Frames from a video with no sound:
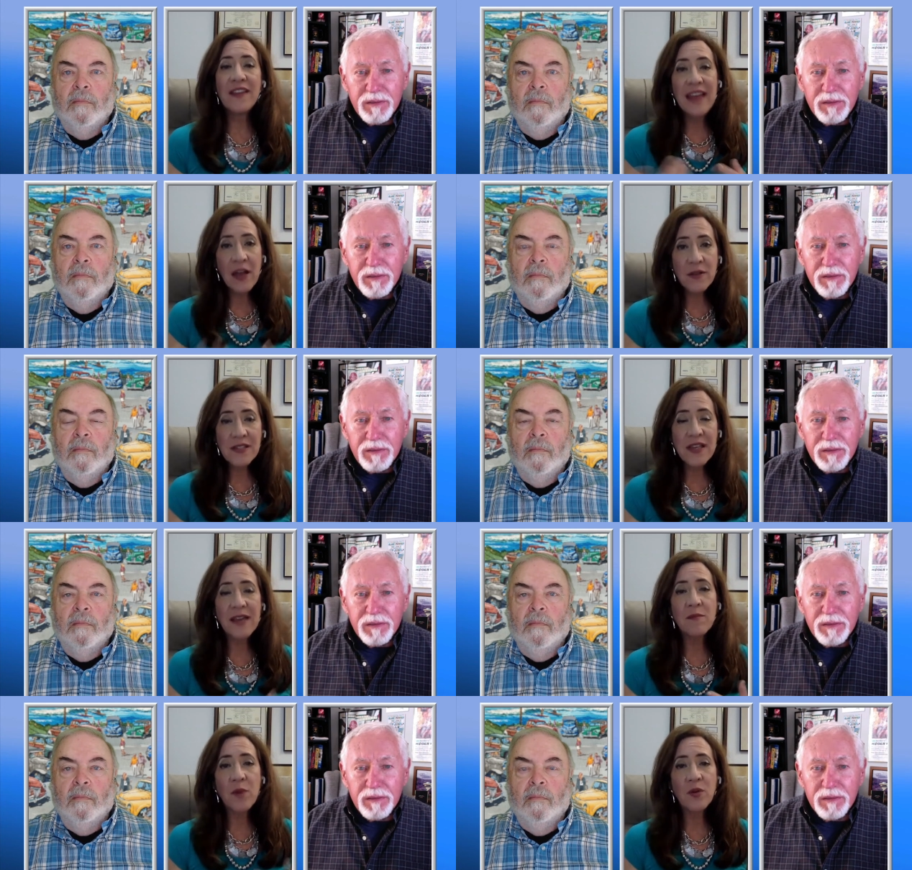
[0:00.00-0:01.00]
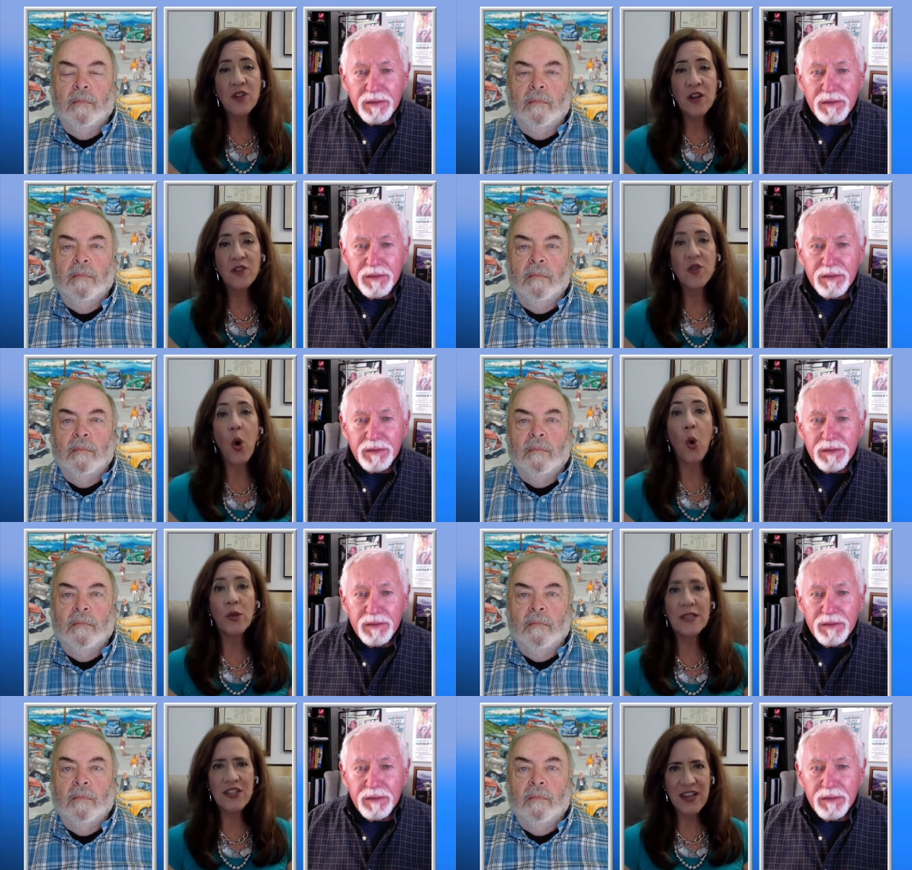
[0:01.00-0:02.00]
Speaker 1: On the downside, most doctors
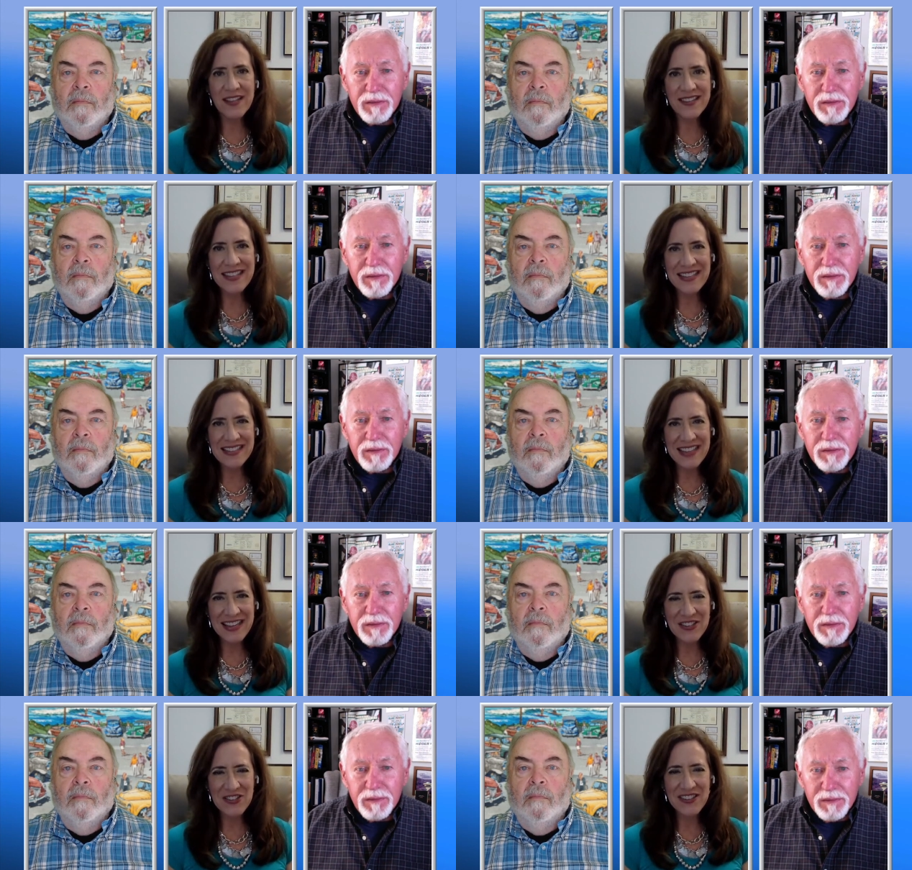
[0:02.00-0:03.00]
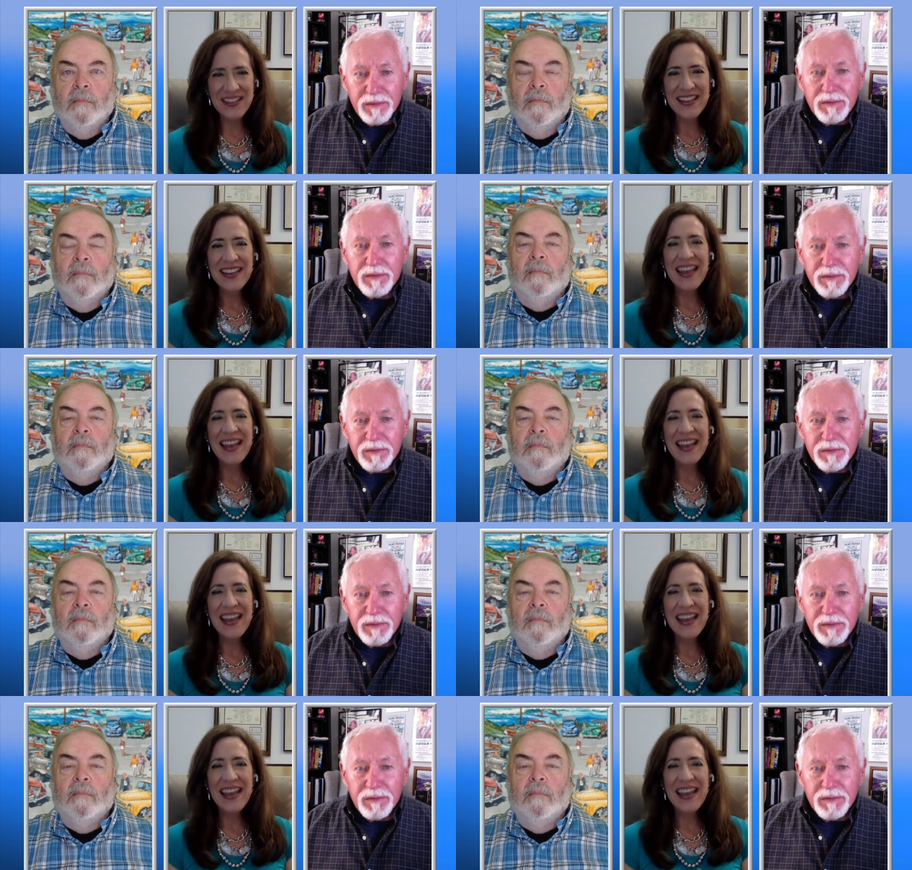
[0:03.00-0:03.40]
only check the TSH.